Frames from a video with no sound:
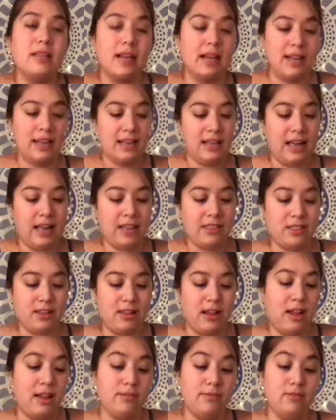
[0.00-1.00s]
That
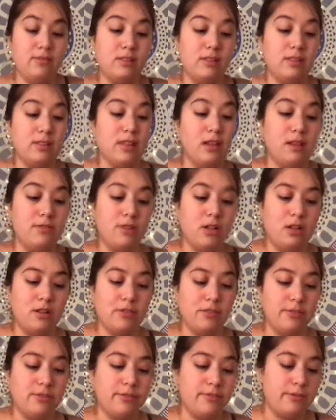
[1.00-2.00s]
I love
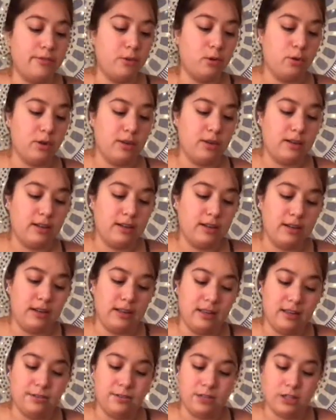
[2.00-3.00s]
all of
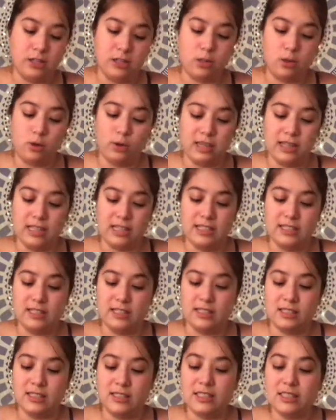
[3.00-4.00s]
Corgi Things